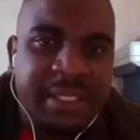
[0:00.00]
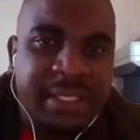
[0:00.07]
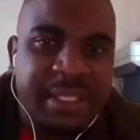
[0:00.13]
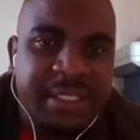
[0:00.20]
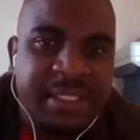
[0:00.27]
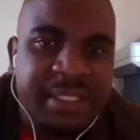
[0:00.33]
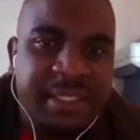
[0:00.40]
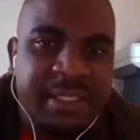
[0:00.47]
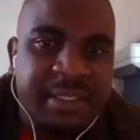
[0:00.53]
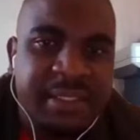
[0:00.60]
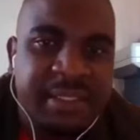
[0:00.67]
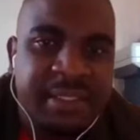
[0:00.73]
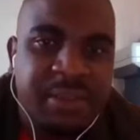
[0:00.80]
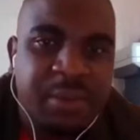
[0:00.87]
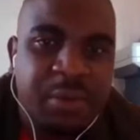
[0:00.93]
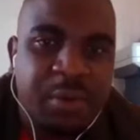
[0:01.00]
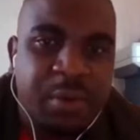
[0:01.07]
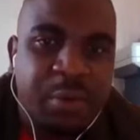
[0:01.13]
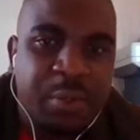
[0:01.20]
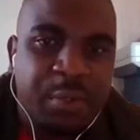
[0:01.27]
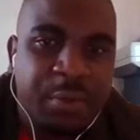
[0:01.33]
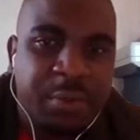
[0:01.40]
nations'
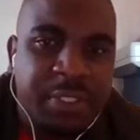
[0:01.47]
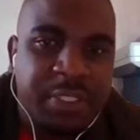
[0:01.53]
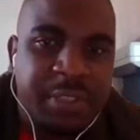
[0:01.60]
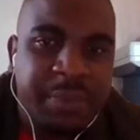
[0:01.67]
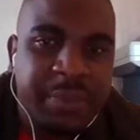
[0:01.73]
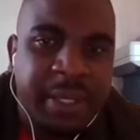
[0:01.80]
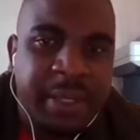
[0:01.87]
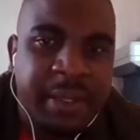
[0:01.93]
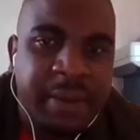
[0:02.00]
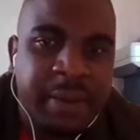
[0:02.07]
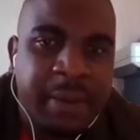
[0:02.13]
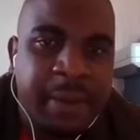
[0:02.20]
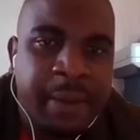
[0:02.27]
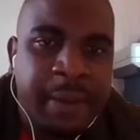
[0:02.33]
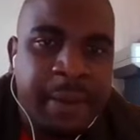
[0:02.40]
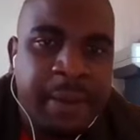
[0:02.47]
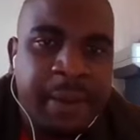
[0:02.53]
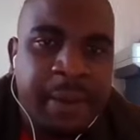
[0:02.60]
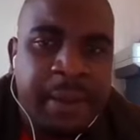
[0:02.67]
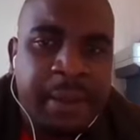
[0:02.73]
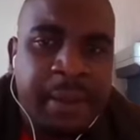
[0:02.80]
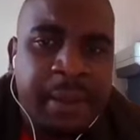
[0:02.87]
authority by
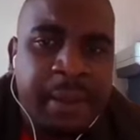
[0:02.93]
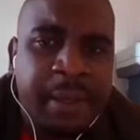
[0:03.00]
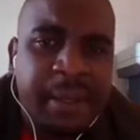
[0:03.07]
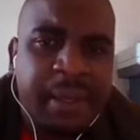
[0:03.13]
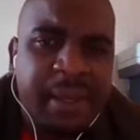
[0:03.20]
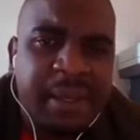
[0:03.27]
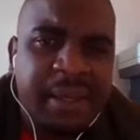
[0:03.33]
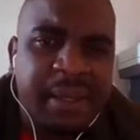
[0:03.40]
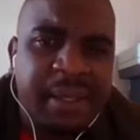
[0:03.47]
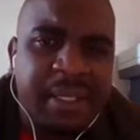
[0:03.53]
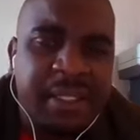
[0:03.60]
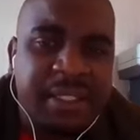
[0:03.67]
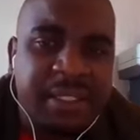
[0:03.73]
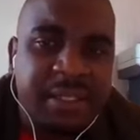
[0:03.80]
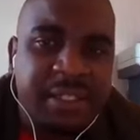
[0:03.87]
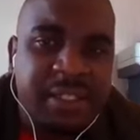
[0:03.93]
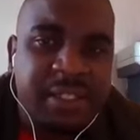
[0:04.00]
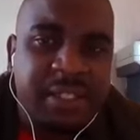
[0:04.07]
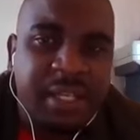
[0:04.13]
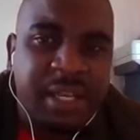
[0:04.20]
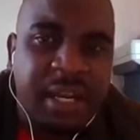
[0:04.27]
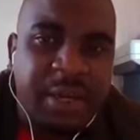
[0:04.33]
uh,
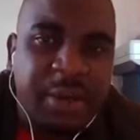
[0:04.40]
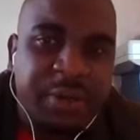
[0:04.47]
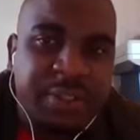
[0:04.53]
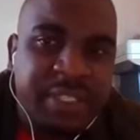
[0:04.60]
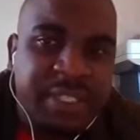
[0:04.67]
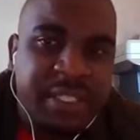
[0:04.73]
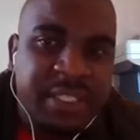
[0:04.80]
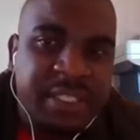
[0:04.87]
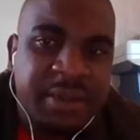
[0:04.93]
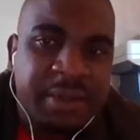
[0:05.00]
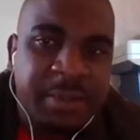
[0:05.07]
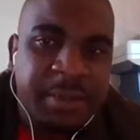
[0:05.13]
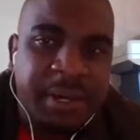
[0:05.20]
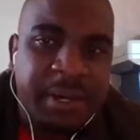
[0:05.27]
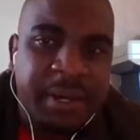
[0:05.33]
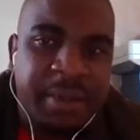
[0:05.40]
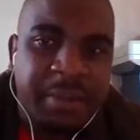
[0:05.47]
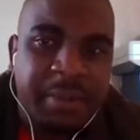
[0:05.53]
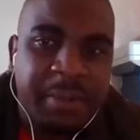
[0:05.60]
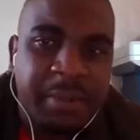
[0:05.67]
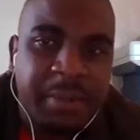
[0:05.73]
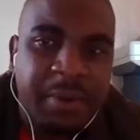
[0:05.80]
territorial accusation
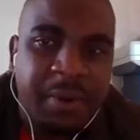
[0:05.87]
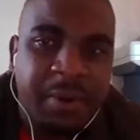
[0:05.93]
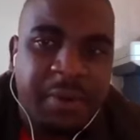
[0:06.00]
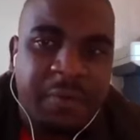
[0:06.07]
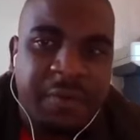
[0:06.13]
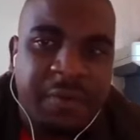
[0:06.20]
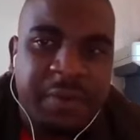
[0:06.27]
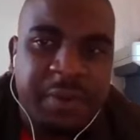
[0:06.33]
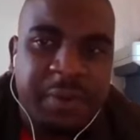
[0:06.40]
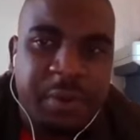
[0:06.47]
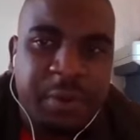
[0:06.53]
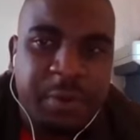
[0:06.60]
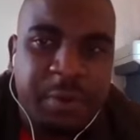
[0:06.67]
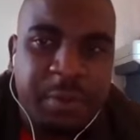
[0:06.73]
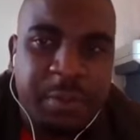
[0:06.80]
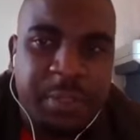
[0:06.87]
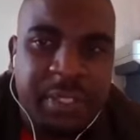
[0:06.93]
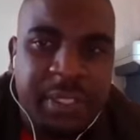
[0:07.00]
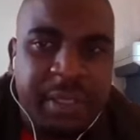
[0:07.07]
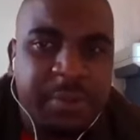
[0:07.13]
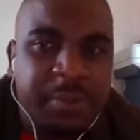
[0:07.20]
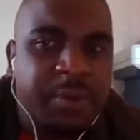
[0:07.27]
of
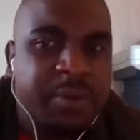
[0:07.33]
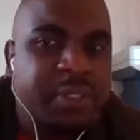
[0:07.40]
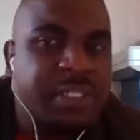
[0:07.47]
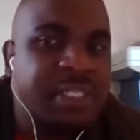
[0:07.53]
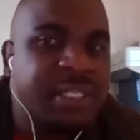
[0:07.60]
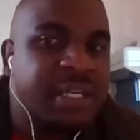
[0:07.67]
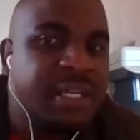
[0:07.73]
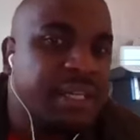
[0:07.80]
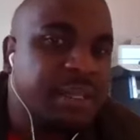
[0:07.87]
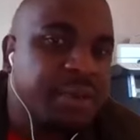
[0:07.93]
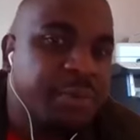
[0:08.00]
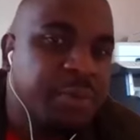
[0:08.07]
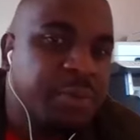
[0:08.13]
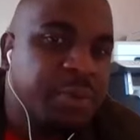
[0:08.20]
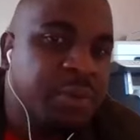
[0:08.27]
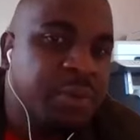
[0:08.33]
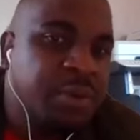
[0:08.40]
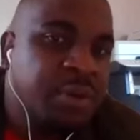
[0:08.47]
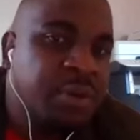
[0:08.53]
economic and political hegemony